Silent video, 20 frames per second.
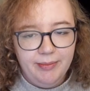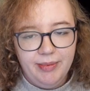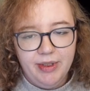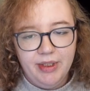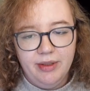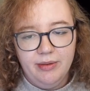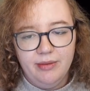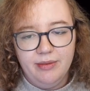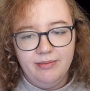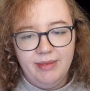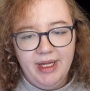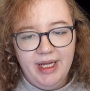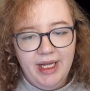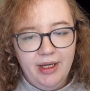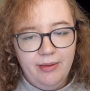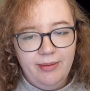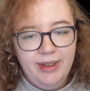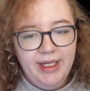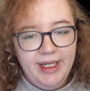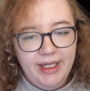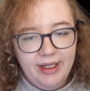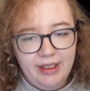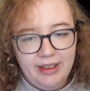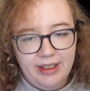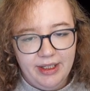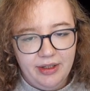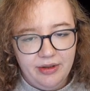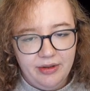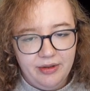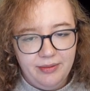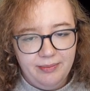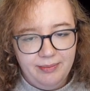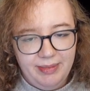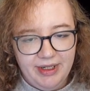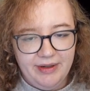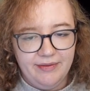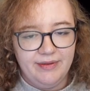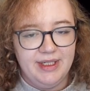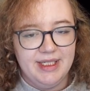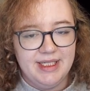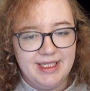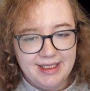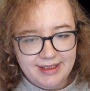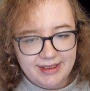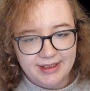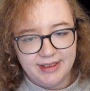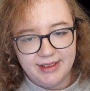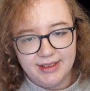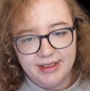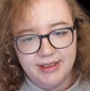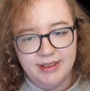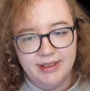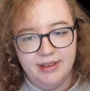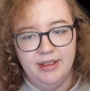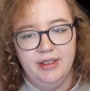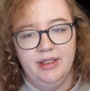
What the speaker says: but here we need a little bit of consensus,